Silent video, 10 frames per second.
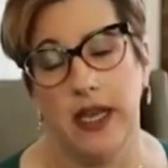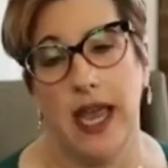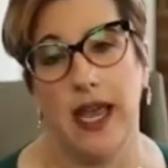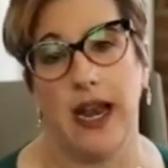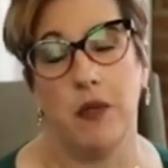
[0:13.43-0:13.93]

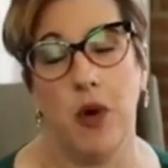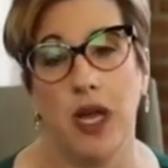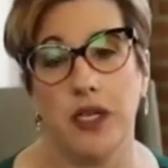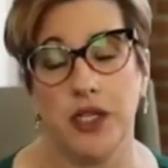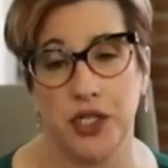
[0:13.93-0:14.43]
And I
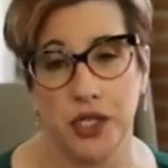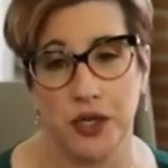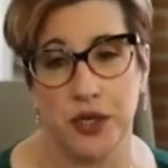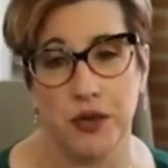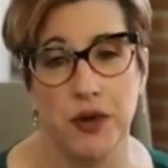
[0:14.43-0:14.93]
want to show
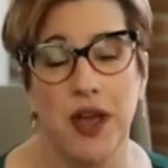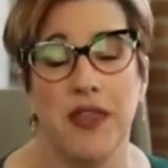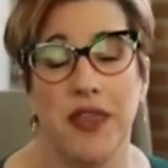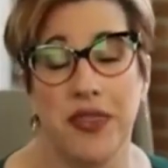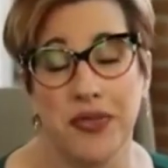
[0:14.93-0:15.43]
you
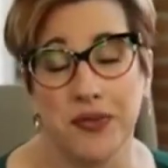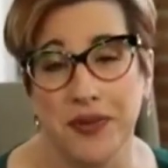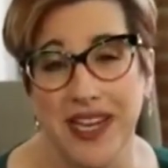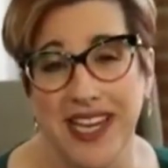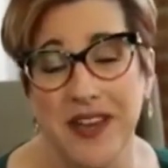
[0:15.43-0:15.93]
the
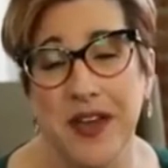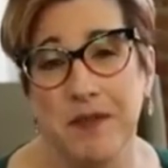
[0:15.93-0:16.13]
3